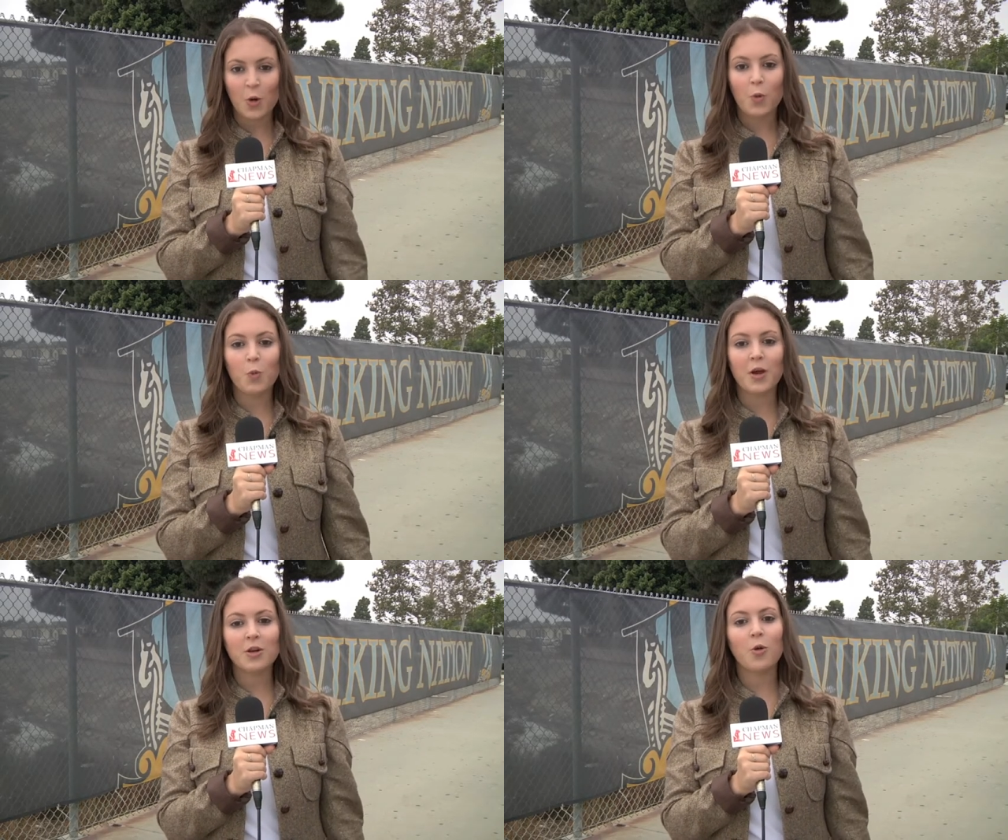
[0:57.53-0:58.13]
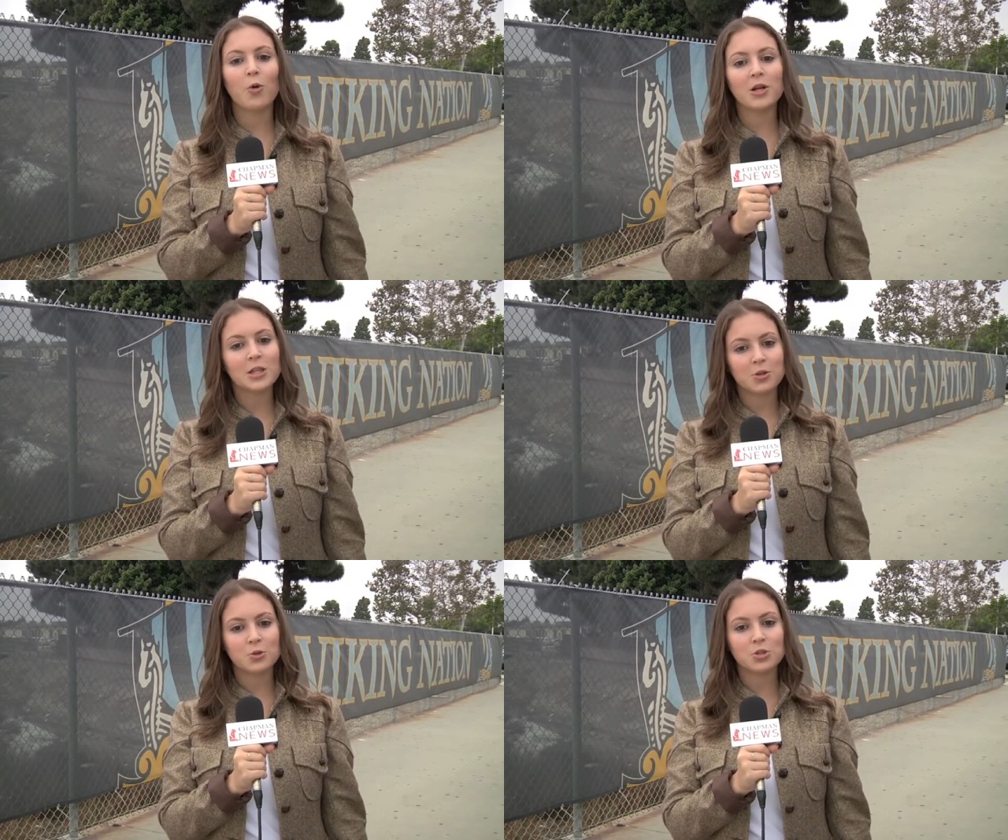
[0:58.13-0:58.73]
Win or
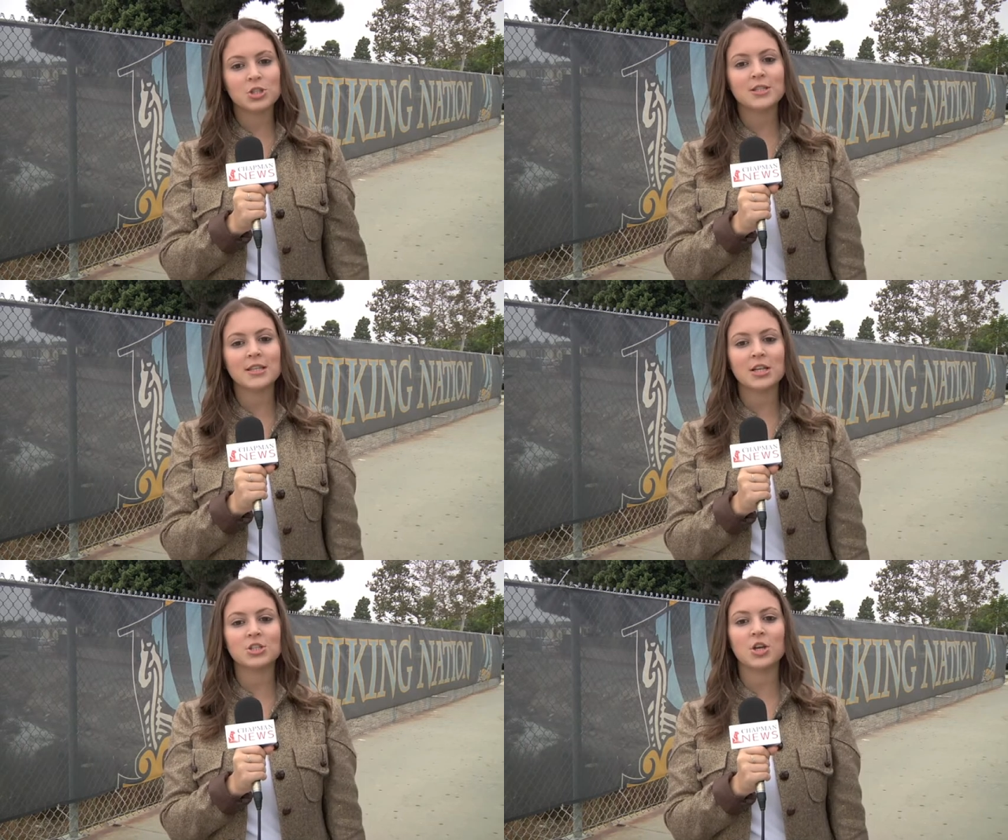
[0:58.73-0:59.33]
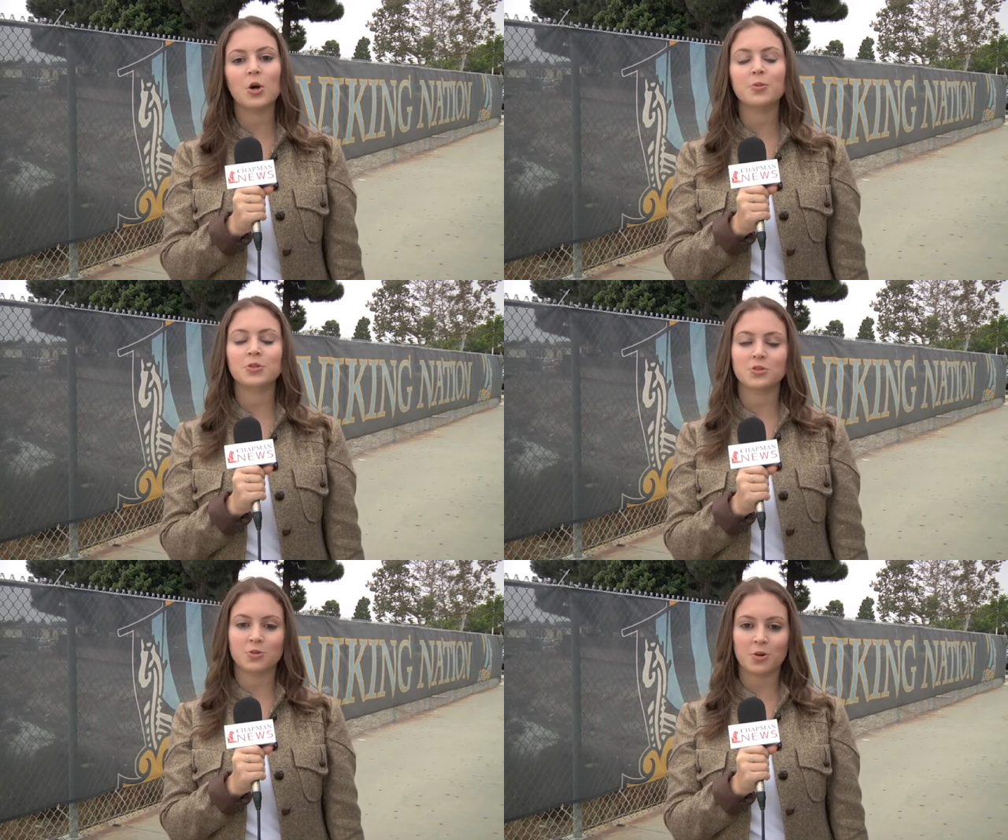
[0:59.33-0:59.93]
lose, she says she hopes
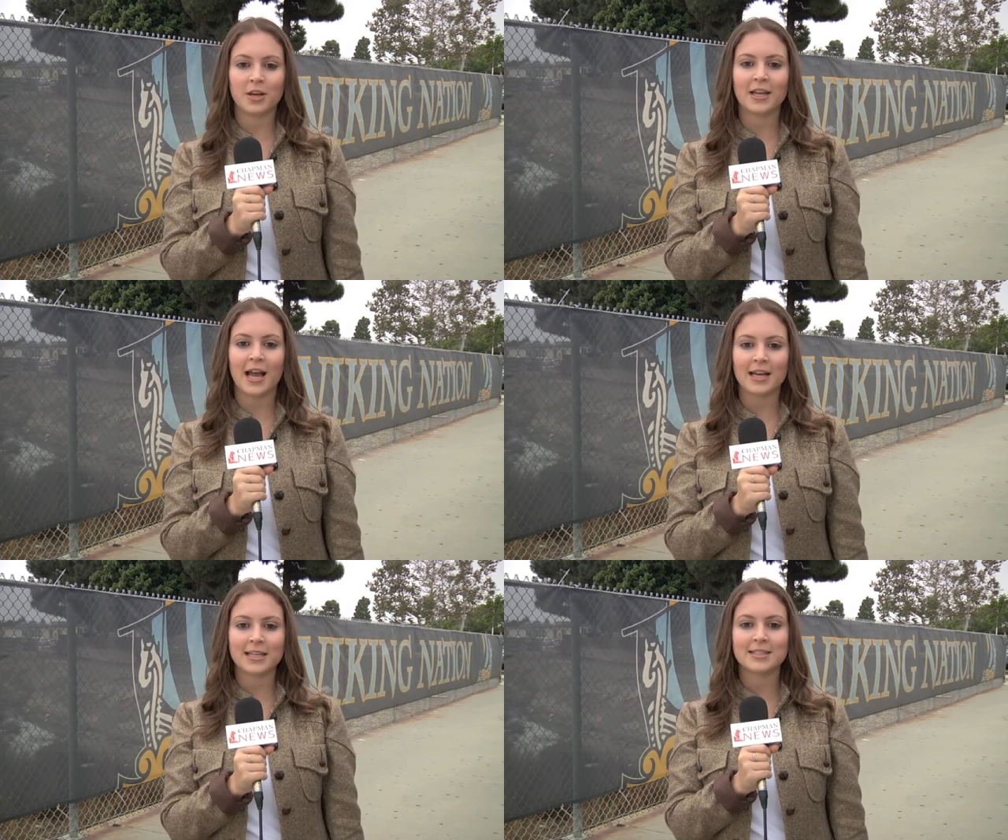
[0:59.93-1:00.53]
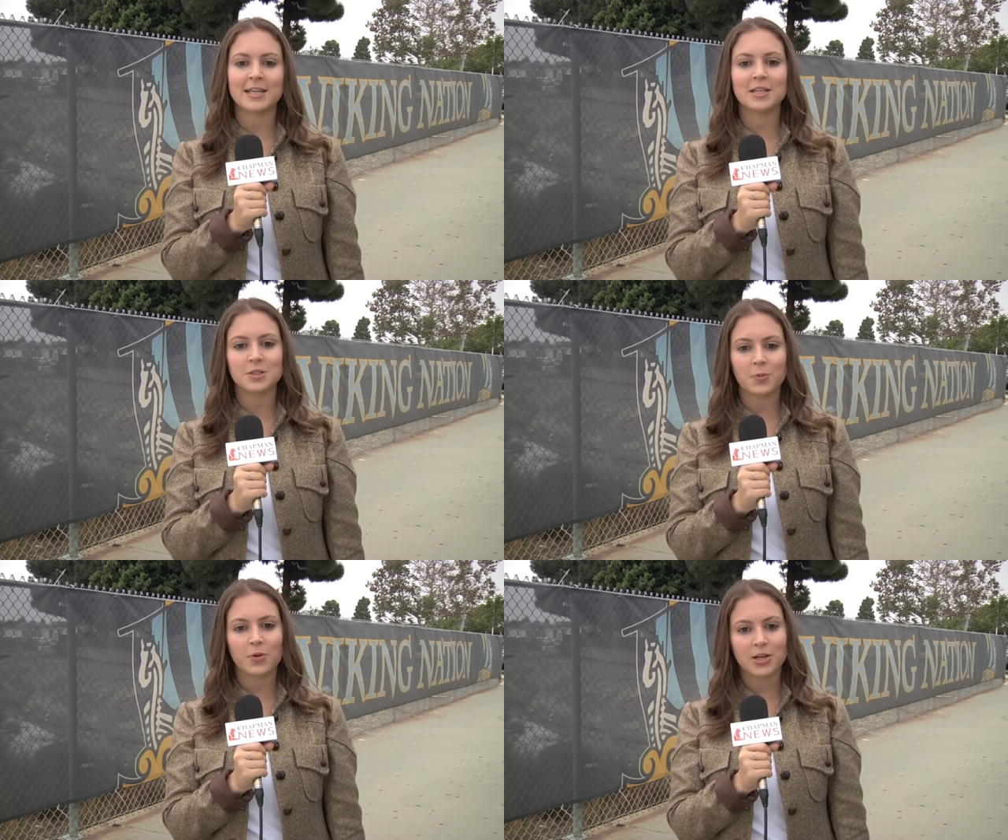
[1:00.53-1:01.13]
her story can act as an
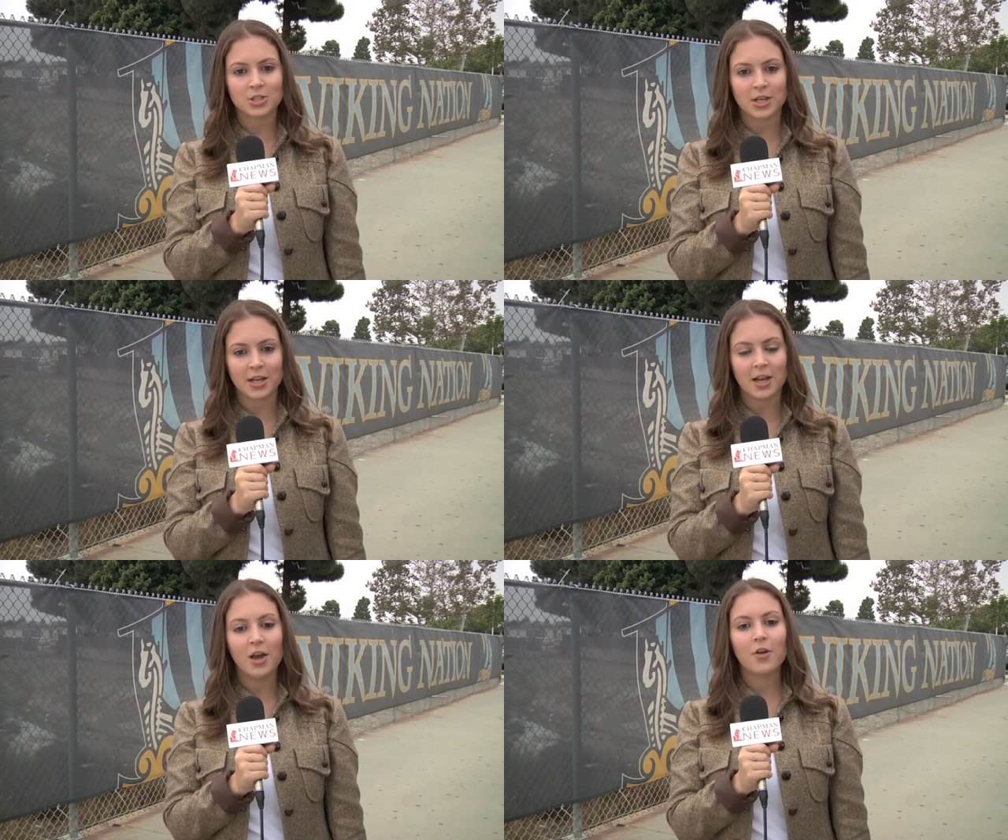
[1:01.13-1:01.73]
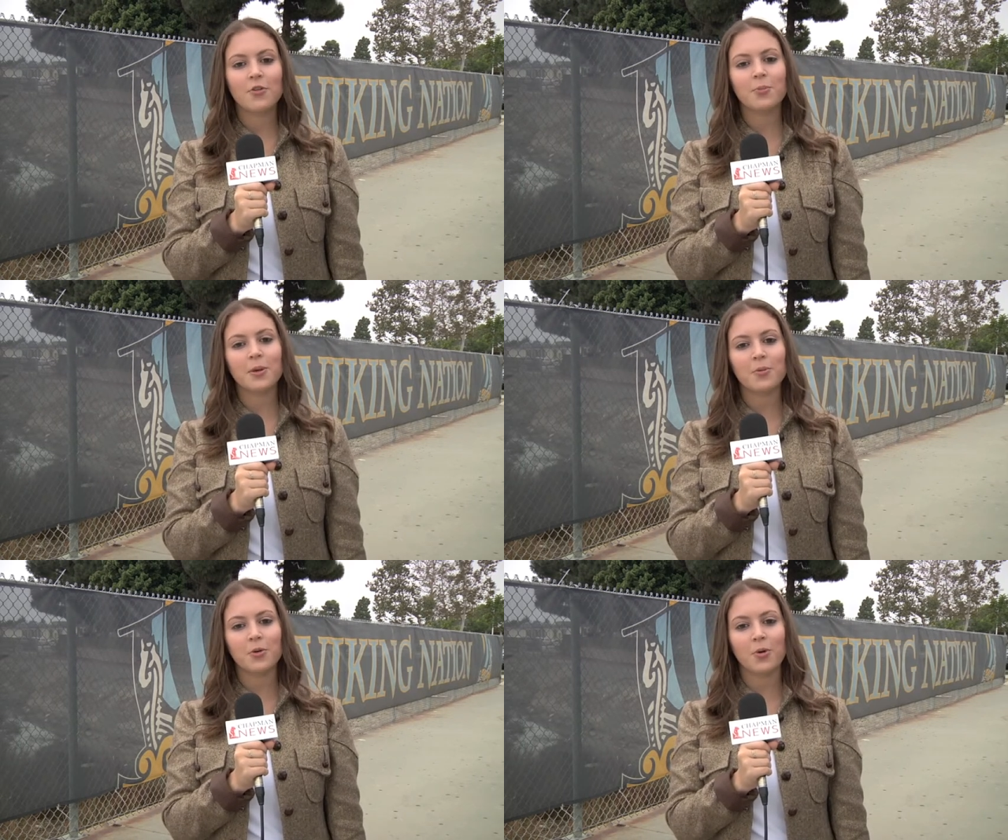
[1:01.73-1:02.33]
inspiration for
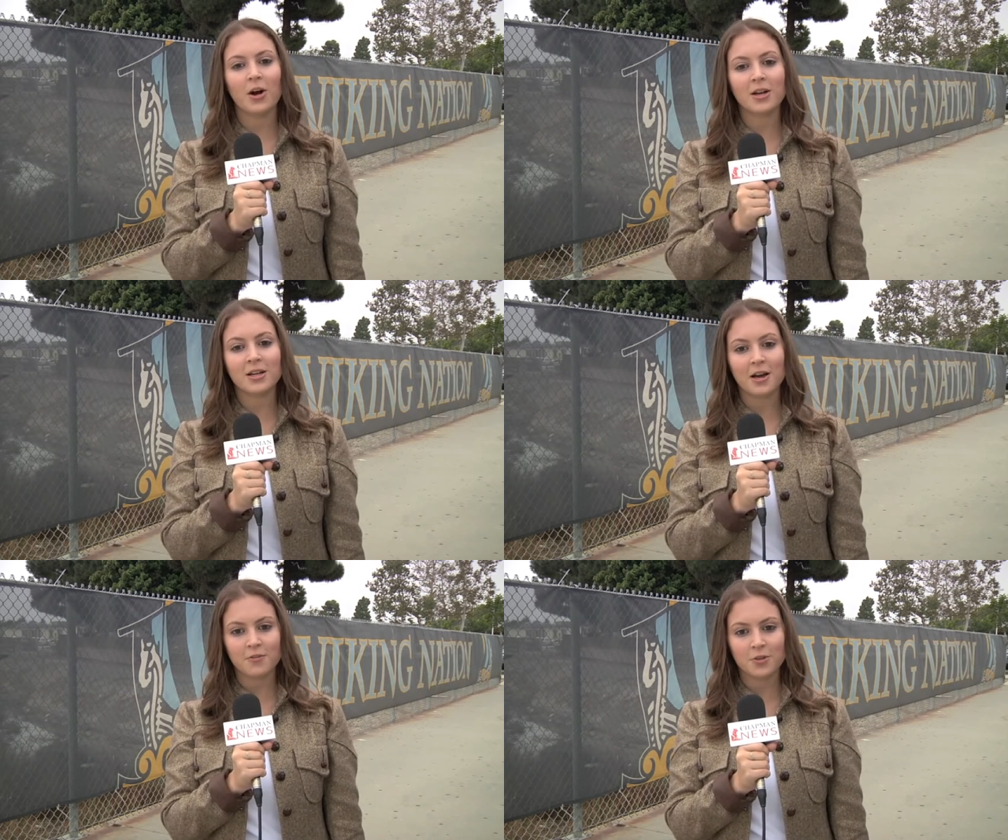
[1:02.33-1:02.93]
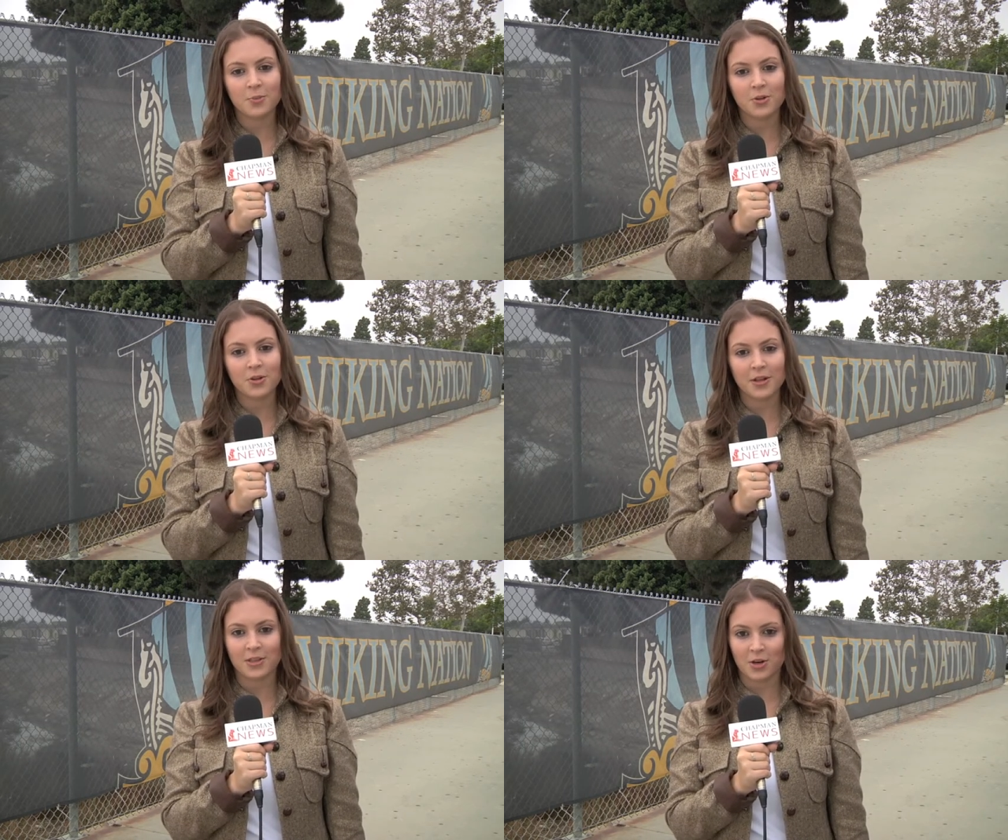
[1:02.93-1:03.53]
people who aren't
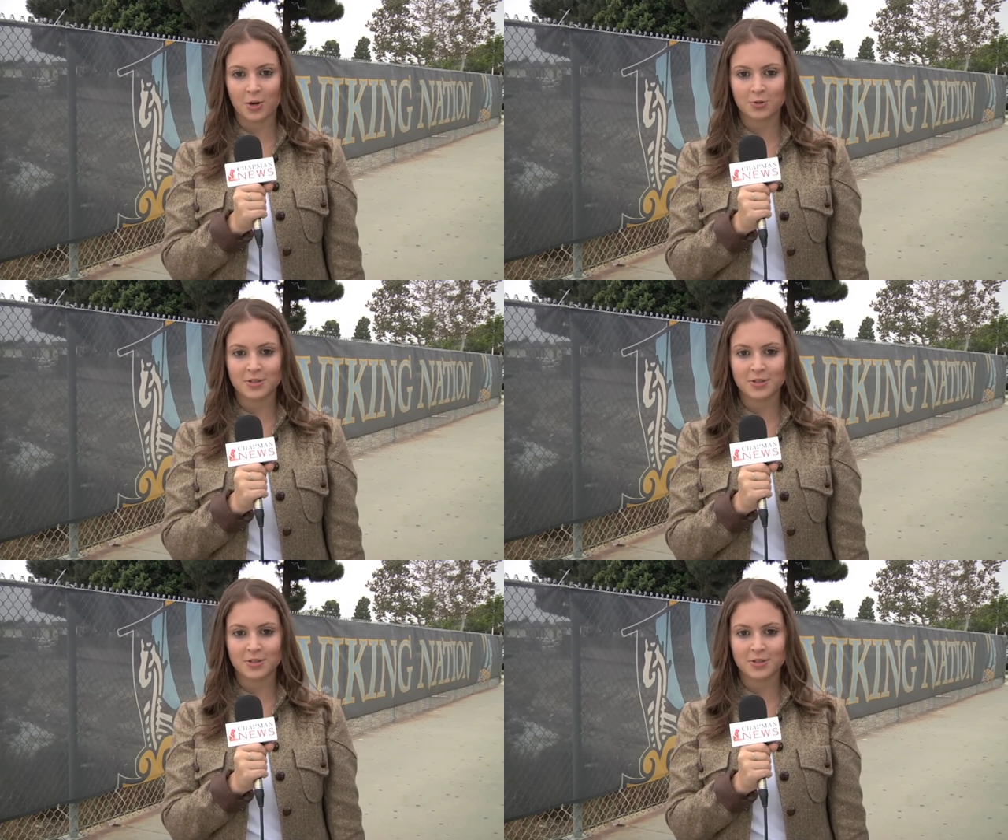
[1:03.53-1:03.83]
comfortable in their own